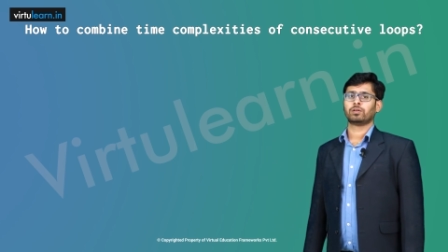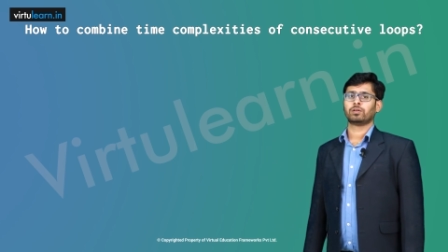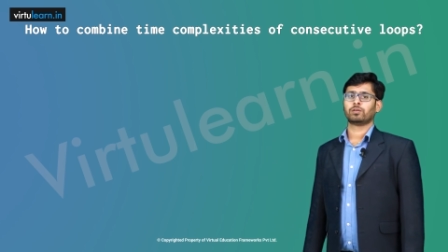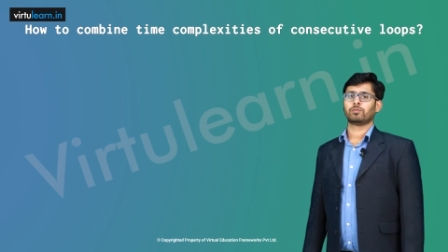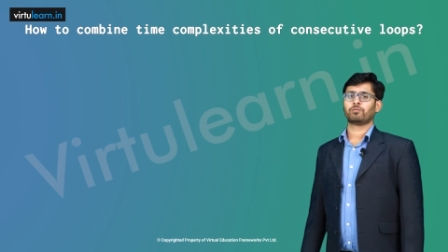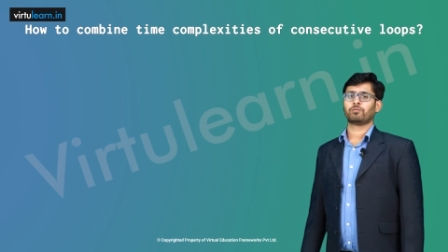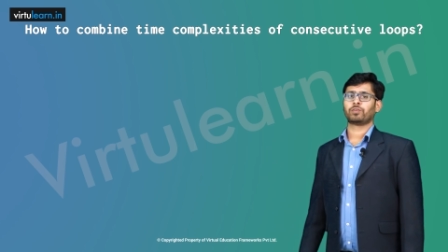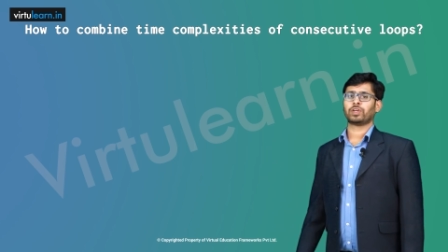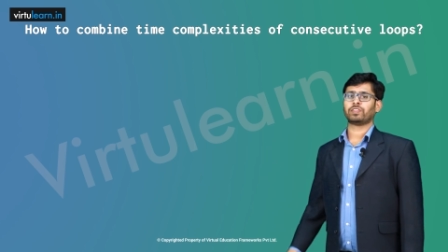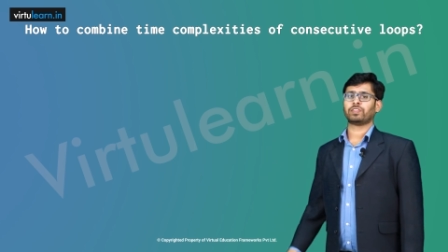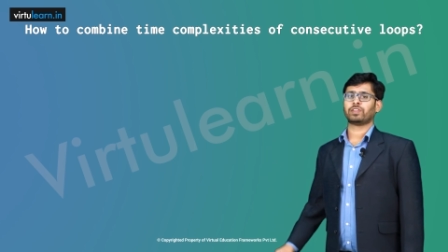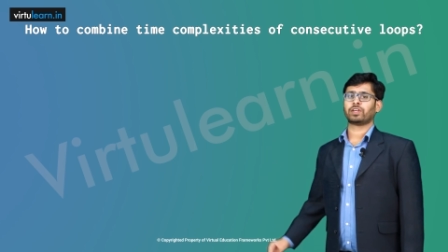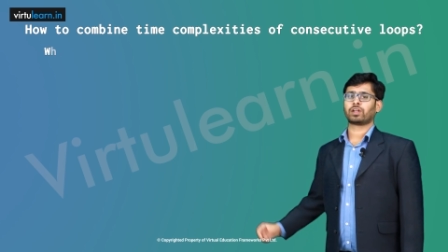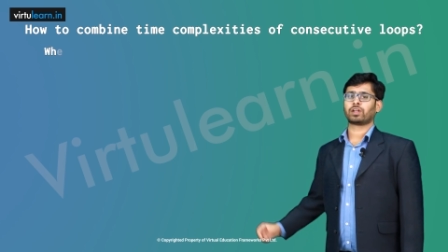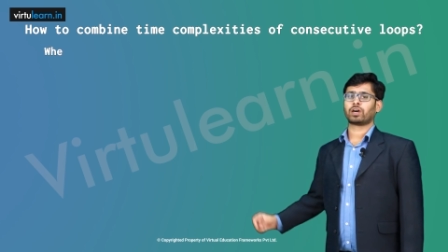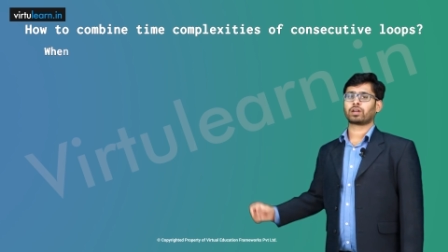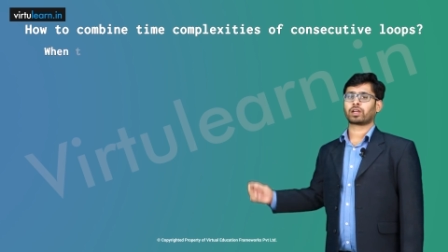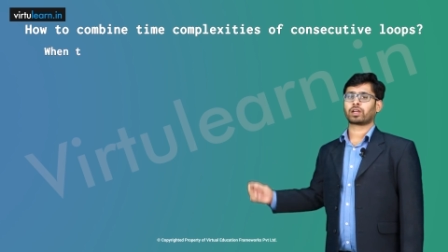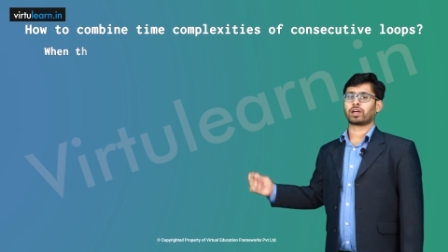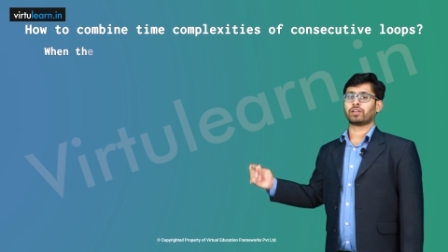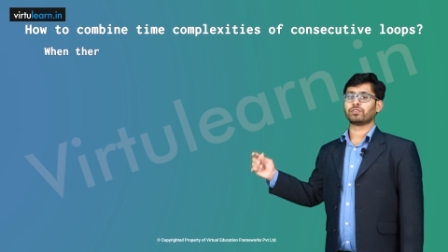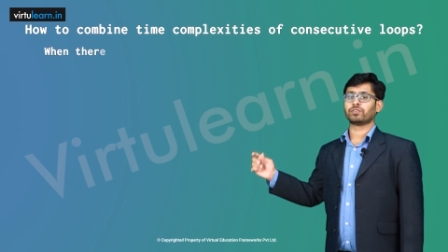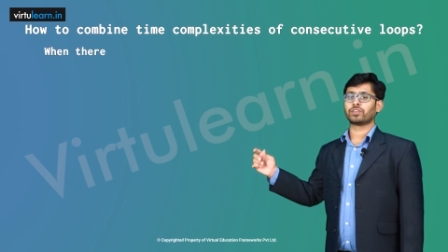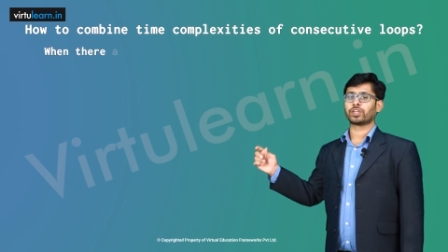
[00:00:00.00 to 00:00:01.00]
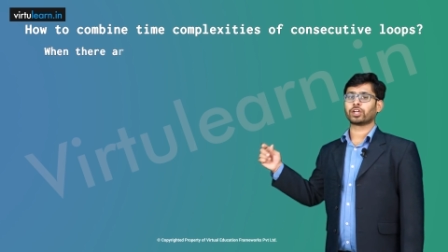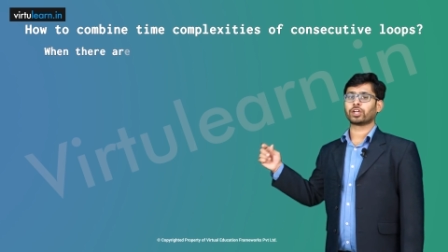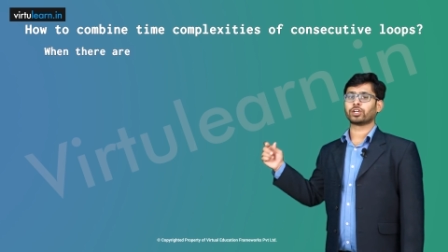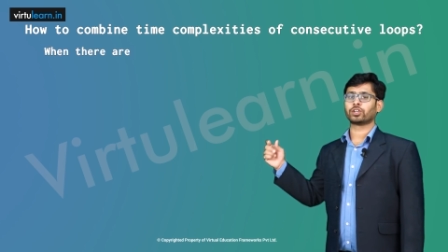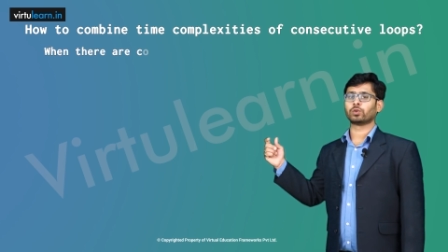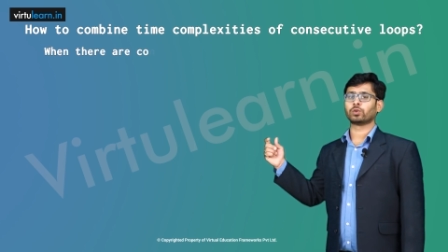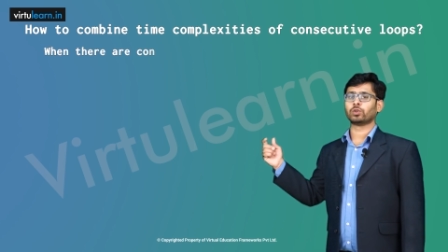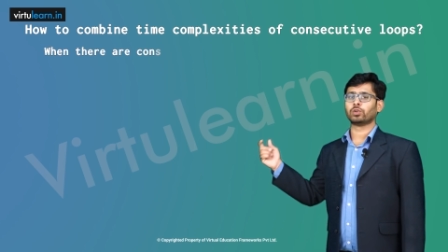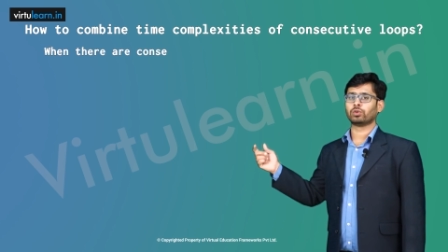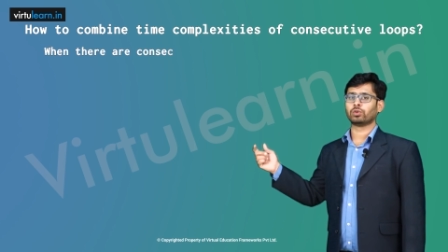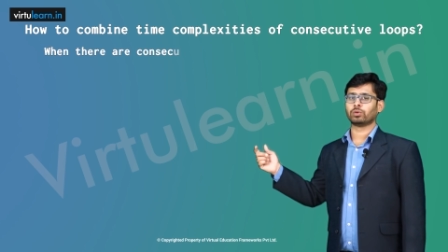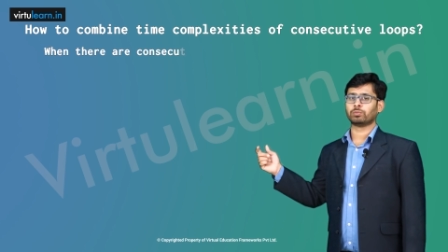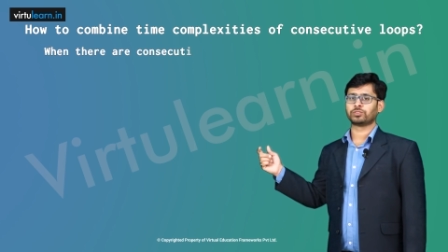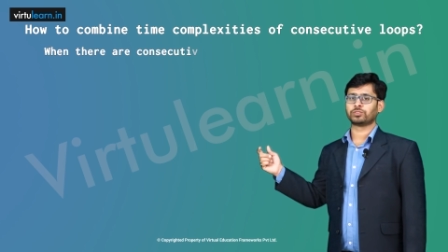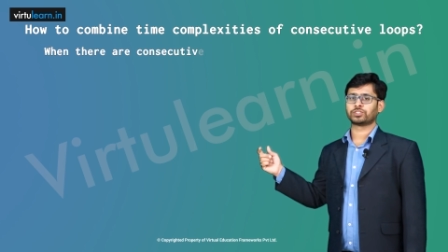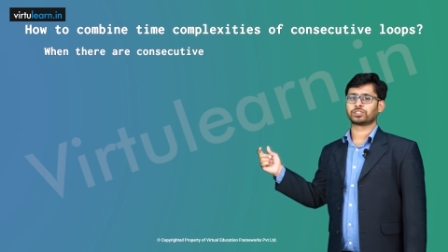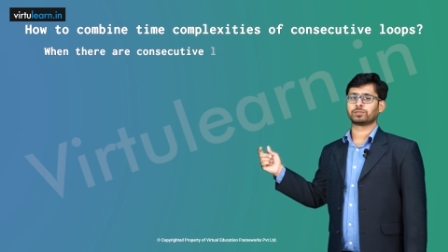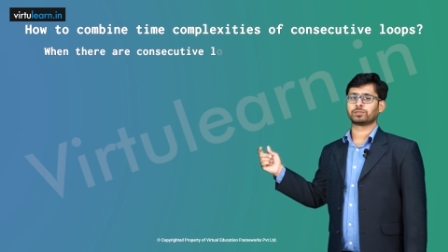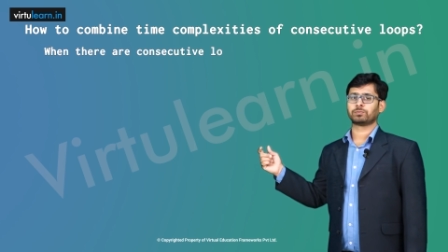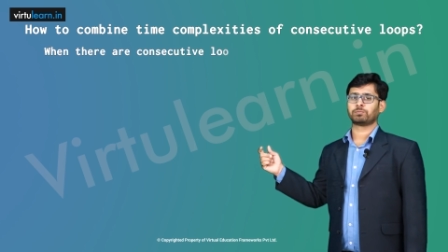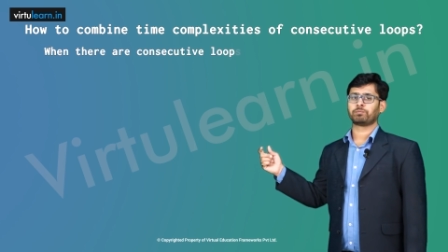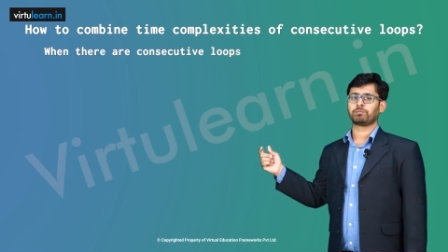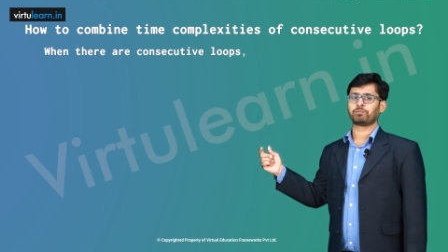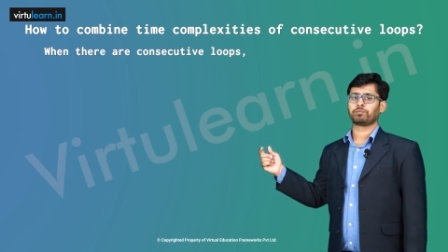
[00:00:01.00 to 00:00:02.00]
When there are consecutive
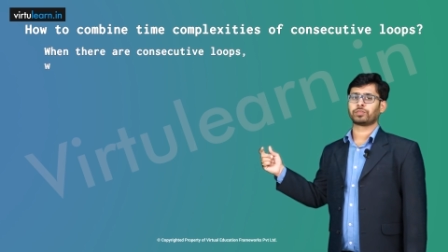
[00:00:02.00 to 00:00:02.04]
loops,